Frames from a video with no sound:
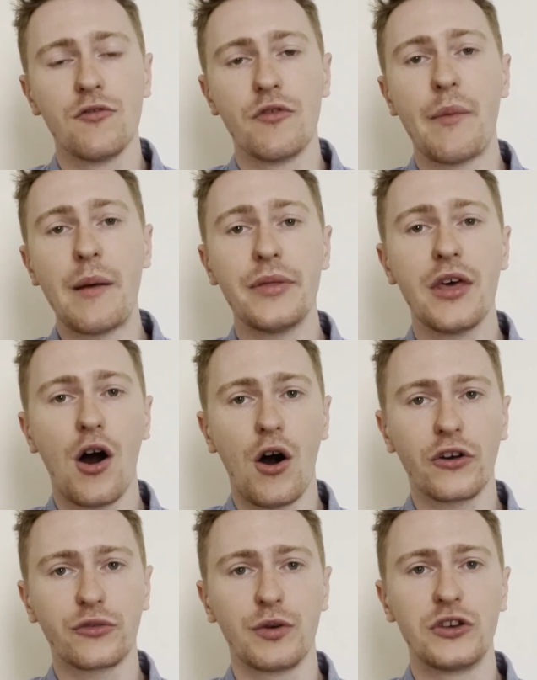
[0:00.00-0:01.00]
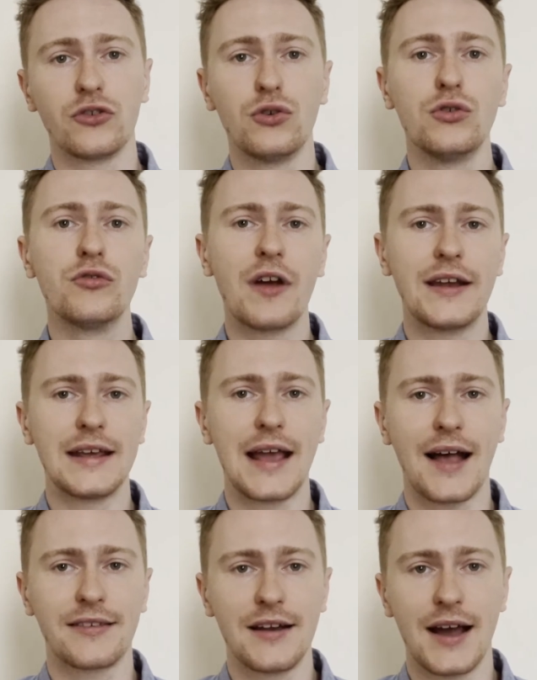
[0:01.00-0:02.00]
remember that Oxbridge already
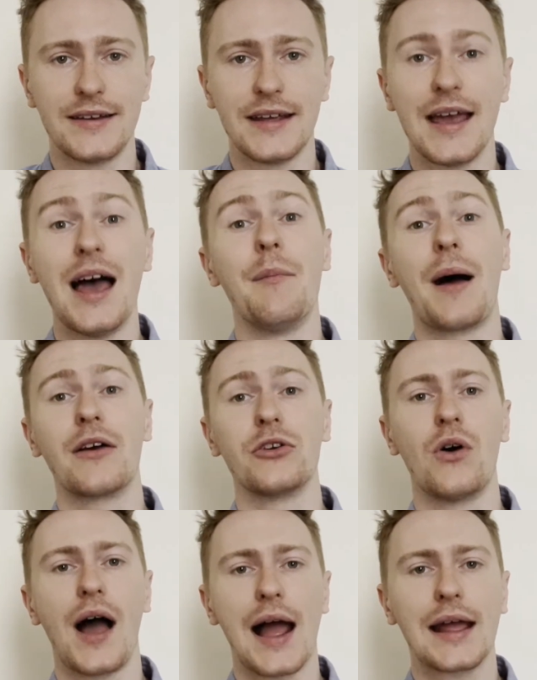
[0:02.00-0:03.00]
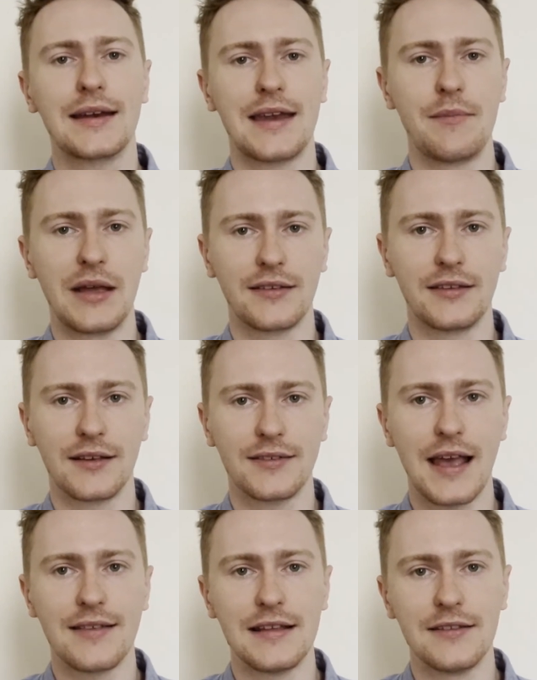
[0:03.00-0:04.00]
has an idea about your academic
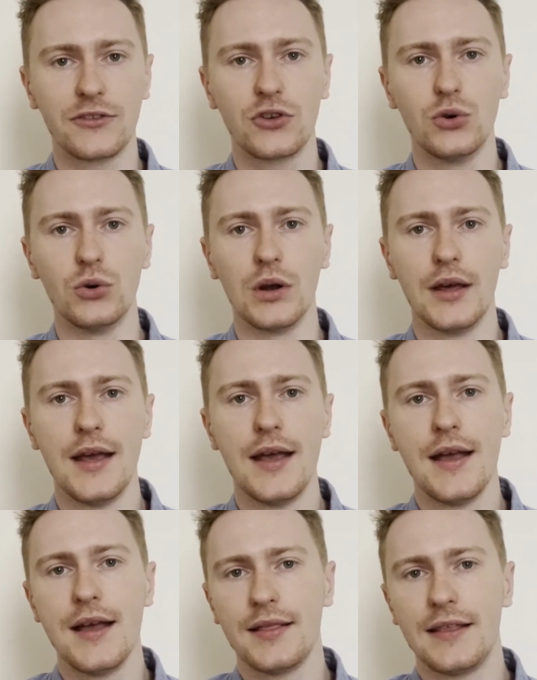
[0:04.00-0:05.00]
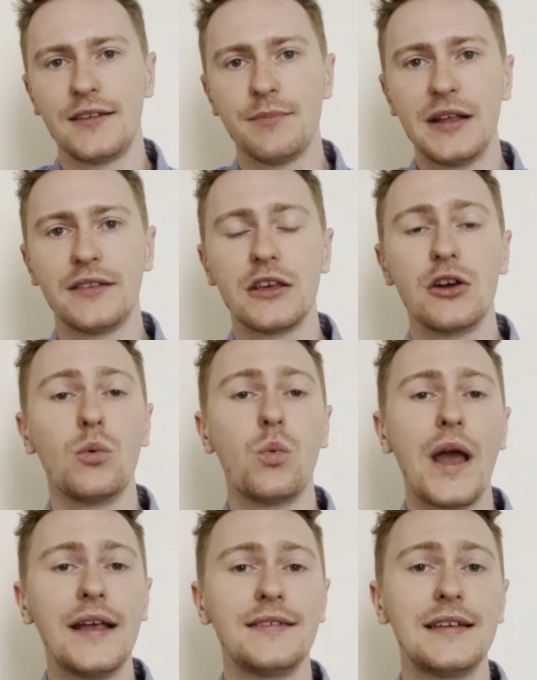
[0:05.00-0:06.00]
success in school. This means that you're
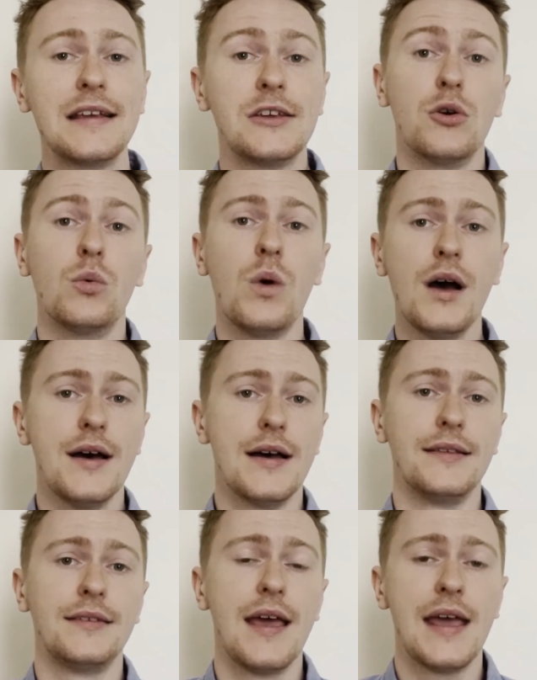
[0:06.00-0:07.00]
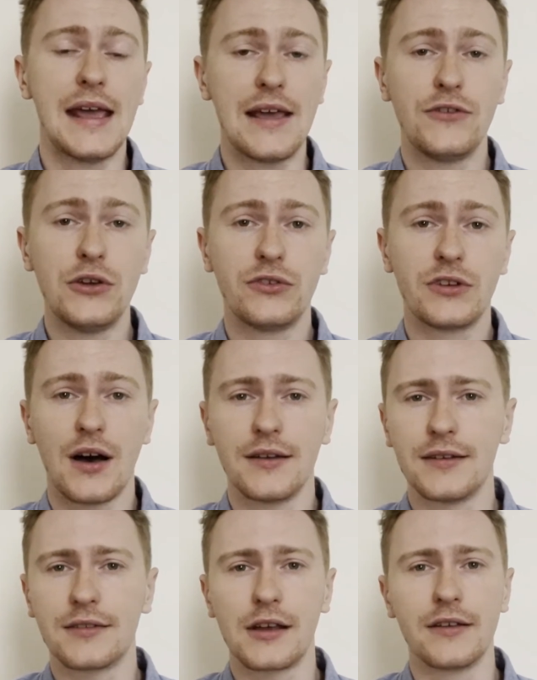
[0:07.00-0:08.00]
wasting your words if you start
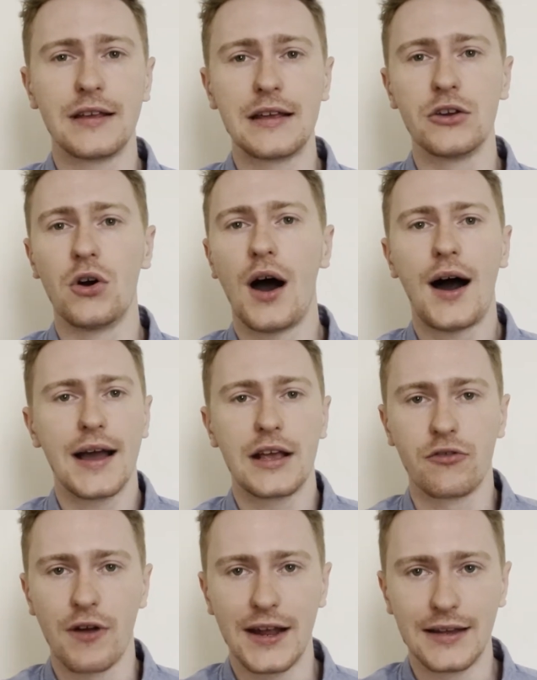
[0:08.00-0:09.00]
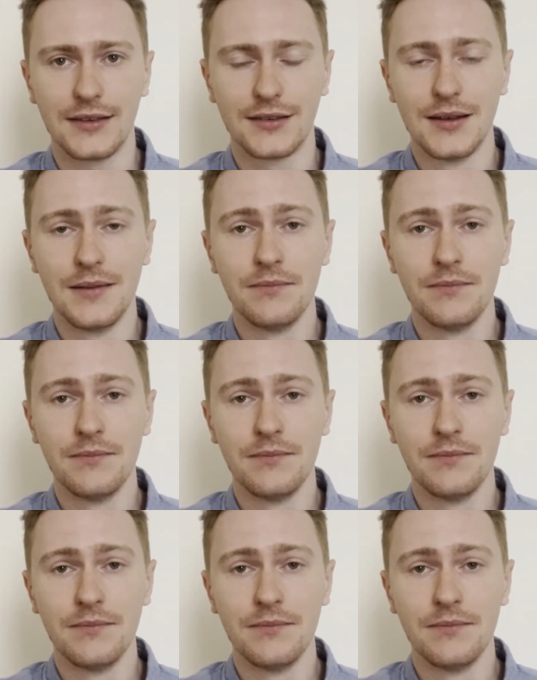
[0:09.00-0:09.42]
discussing your high grades.